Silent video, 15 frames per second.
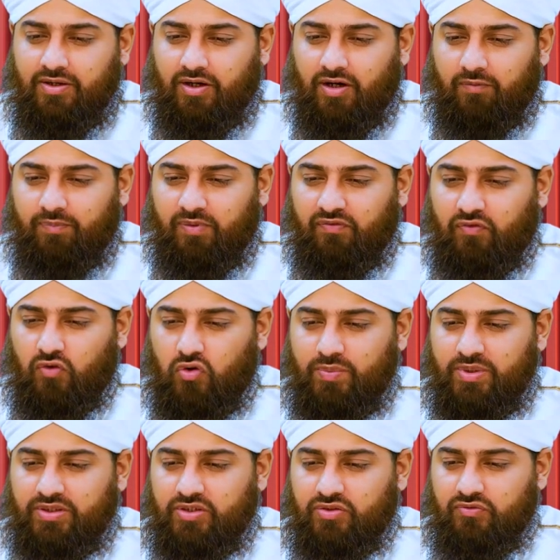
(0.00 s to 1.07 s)
of
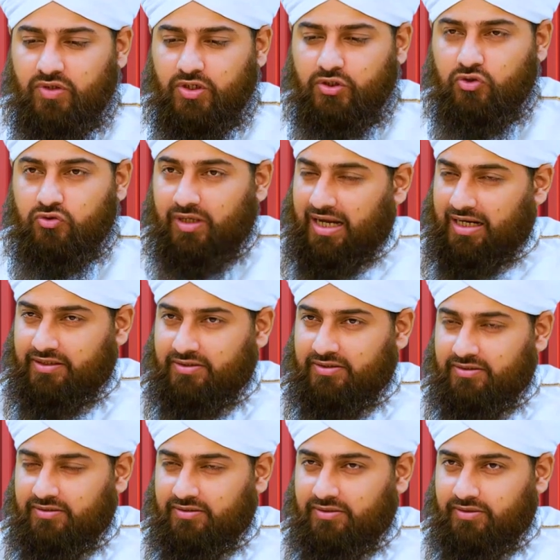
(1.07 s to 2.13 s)
performing these virtuous
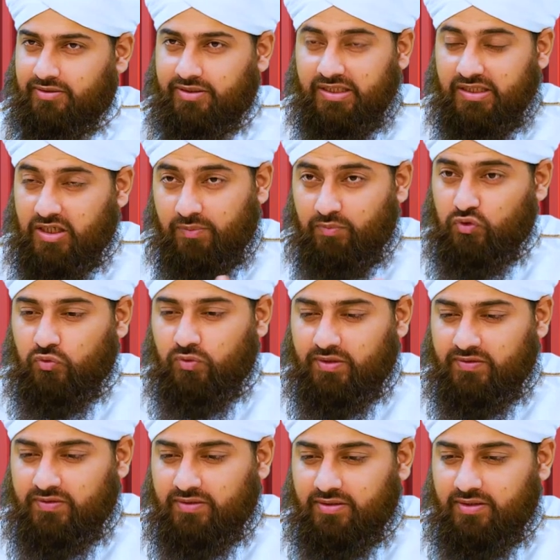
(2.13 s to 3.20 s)
acts. They come to
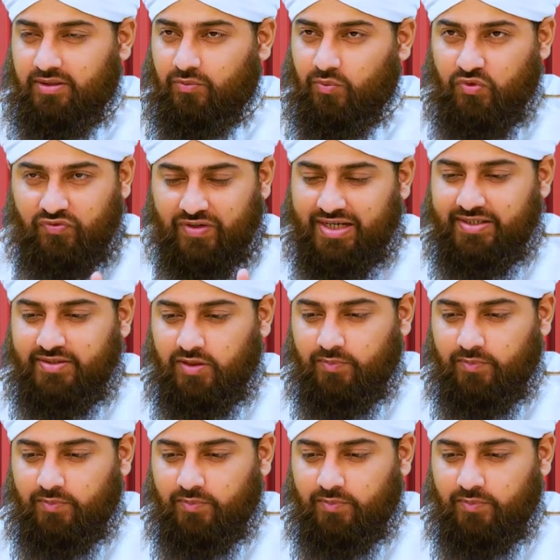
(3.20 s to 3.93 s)
us. We find these